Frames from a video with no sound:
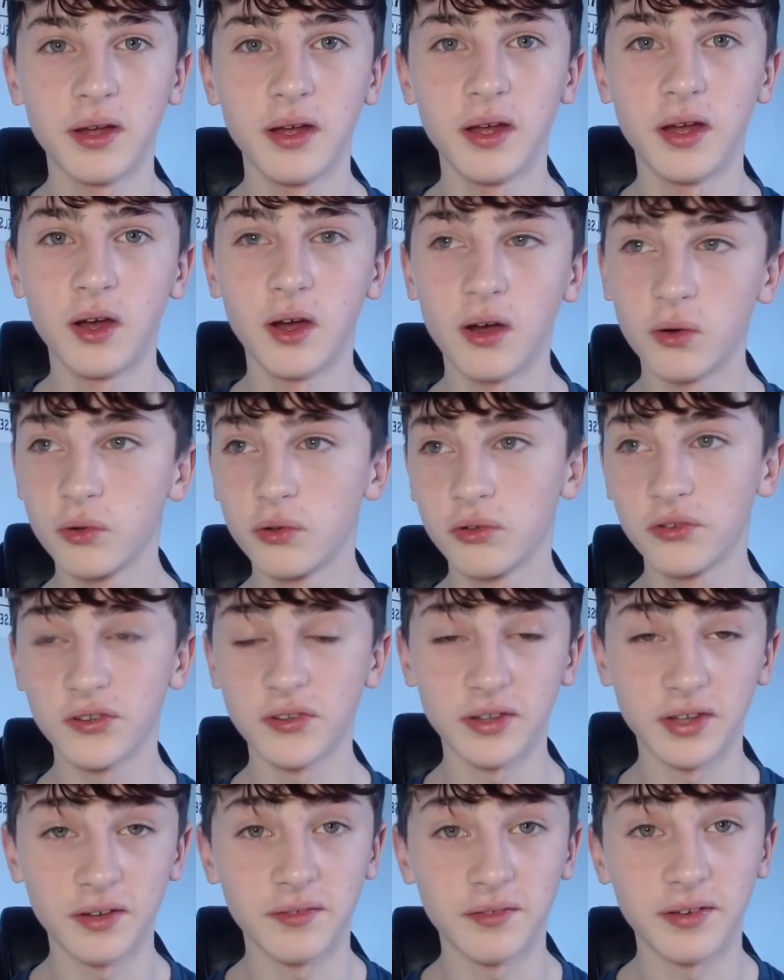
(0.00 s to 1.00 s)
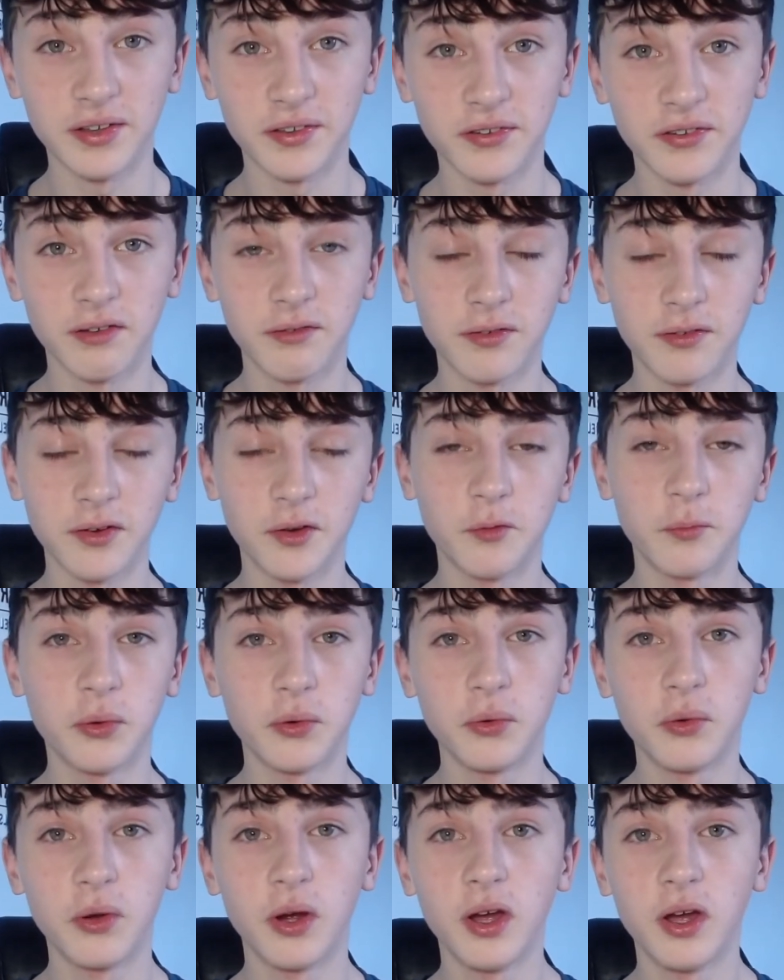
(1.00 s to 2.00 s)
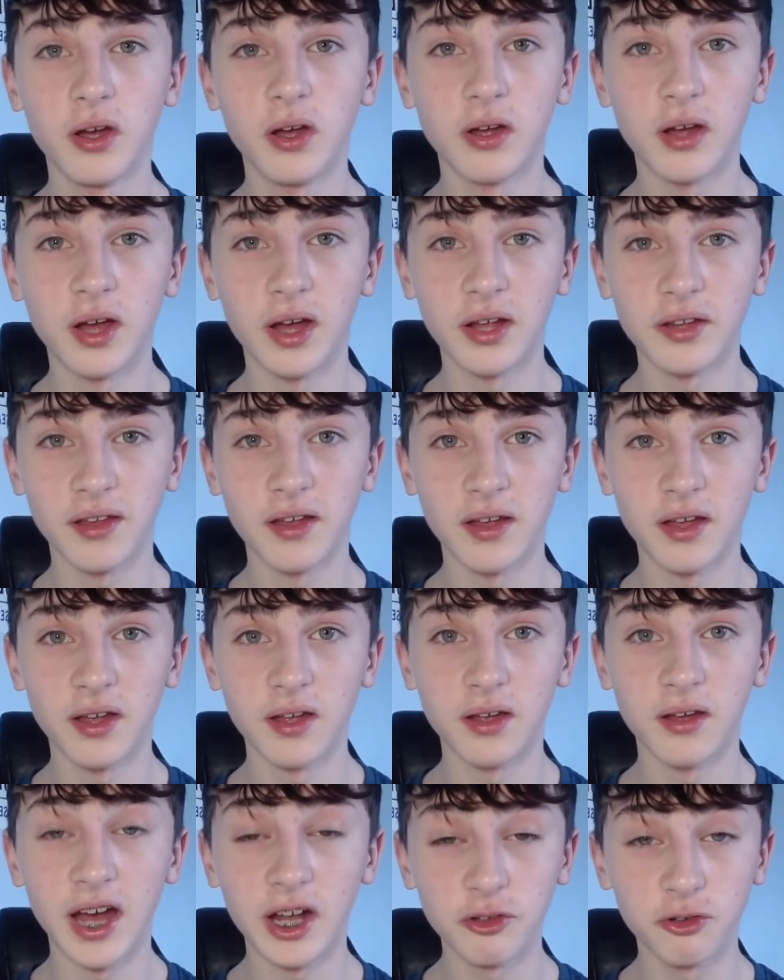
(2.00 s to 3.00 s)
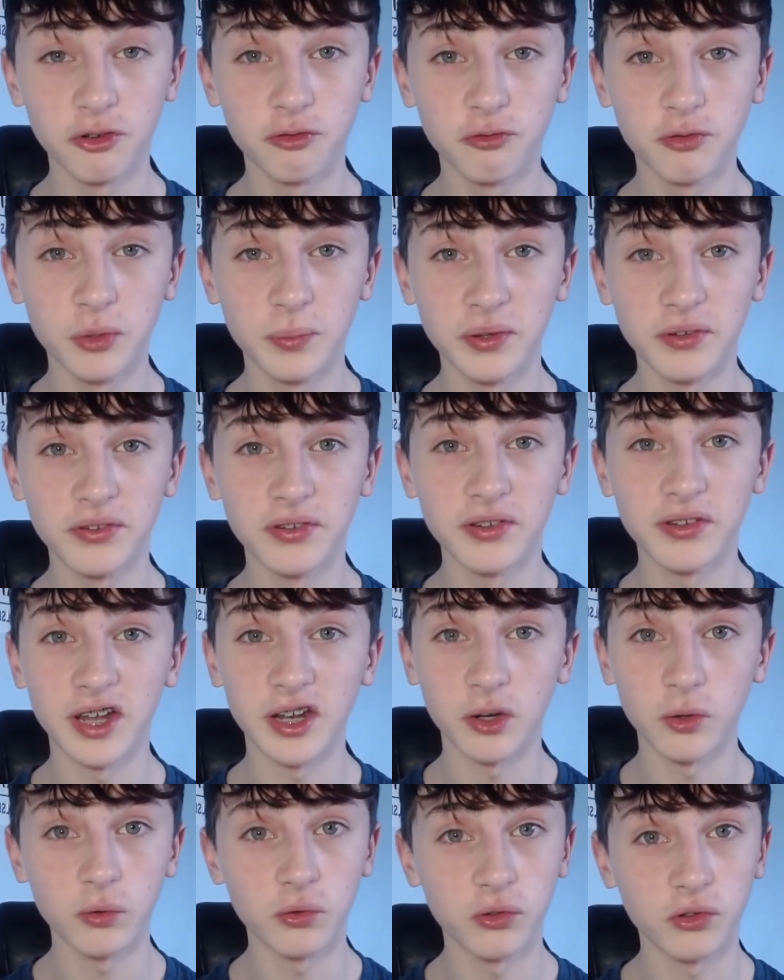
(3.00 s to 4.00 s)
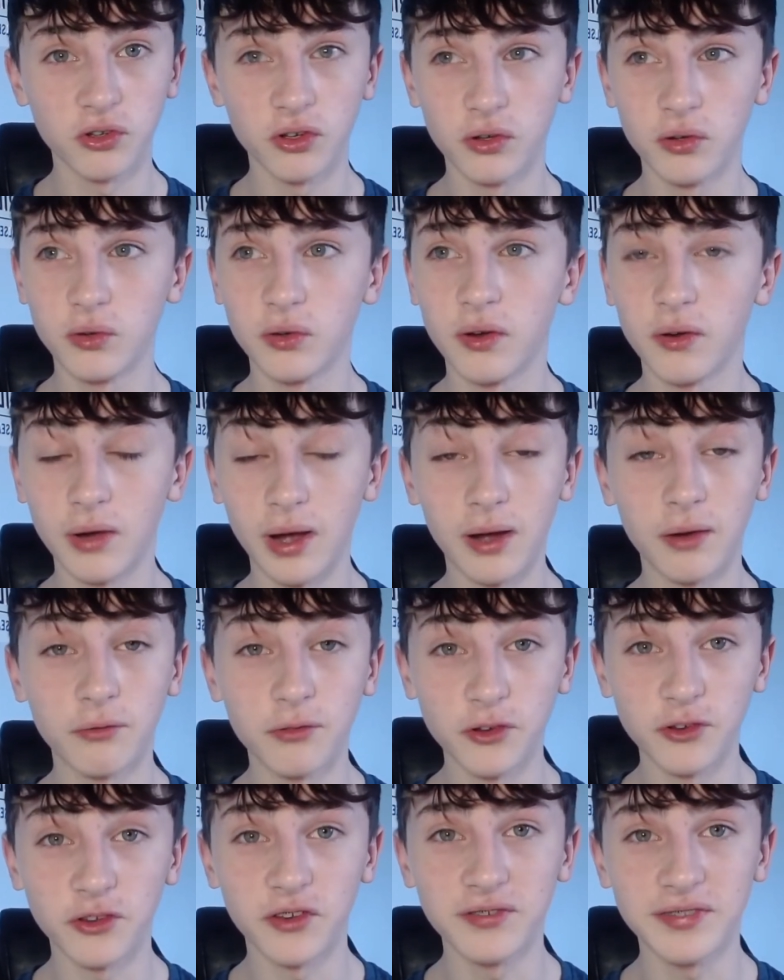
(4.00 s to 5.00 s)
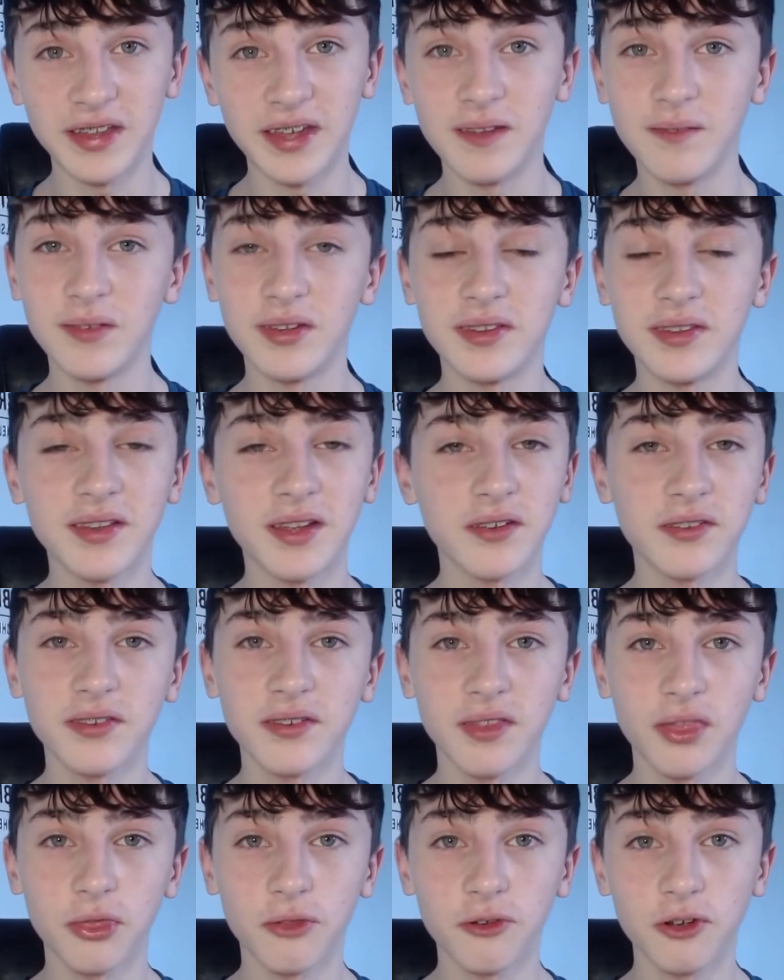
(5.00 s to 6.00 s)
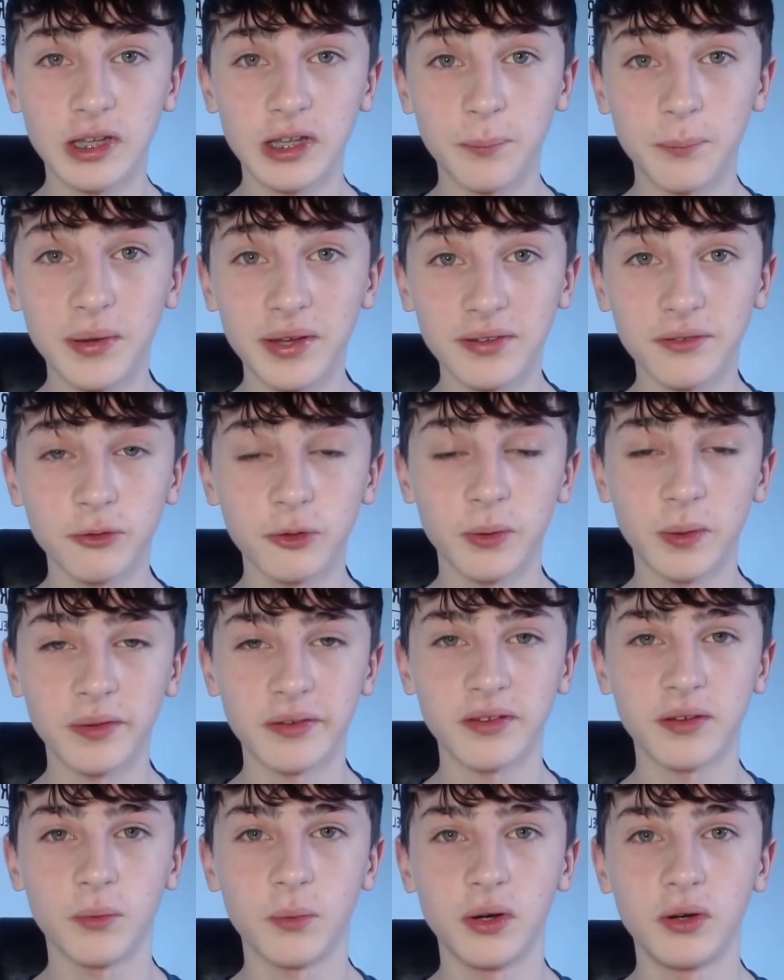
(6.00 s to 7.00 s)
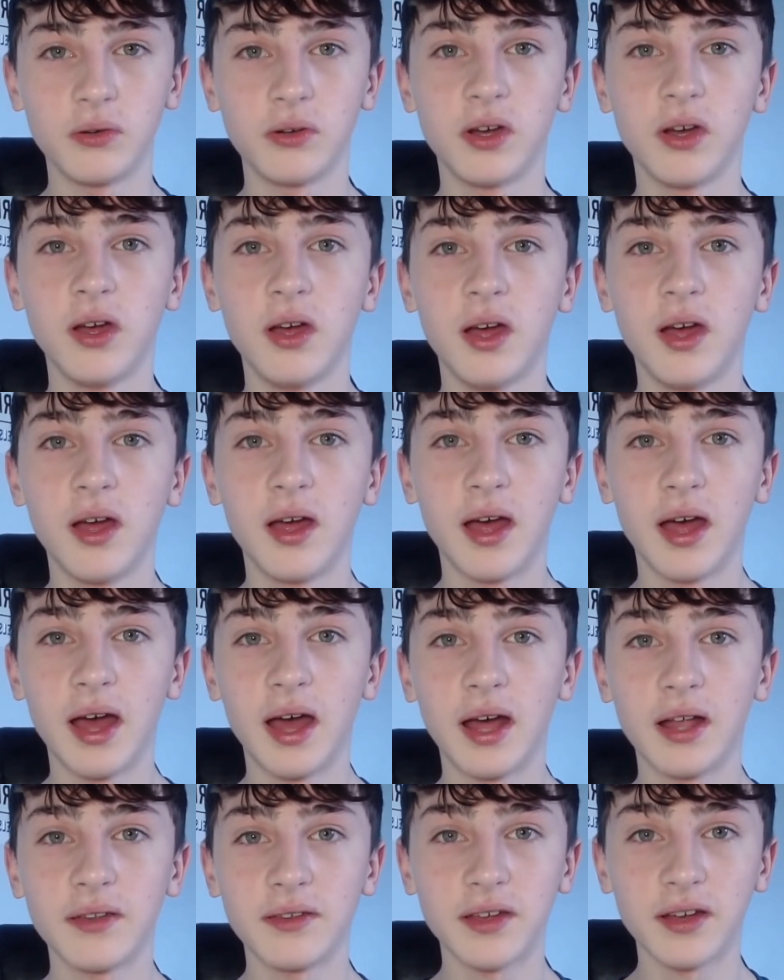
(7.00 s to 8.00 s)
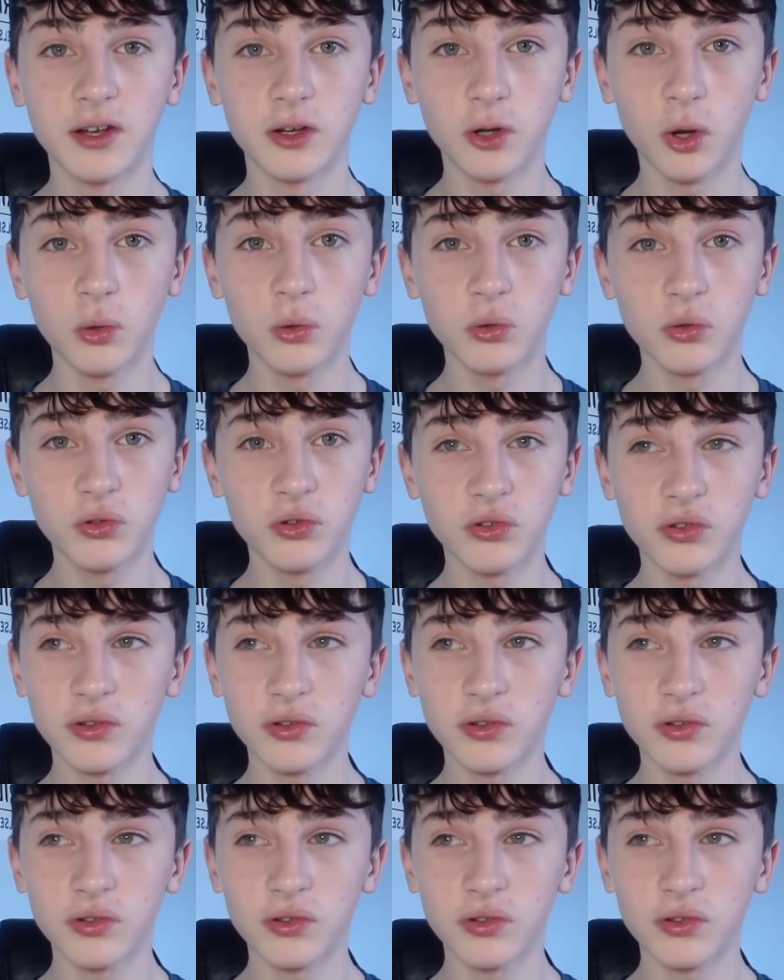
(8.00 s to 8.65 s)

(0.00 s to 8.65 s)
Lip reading: Also on the other hand side for Liverpool, and Andrew Robertson and also Alphonso Davies, they're three of the best fullbacks in the world. And goals,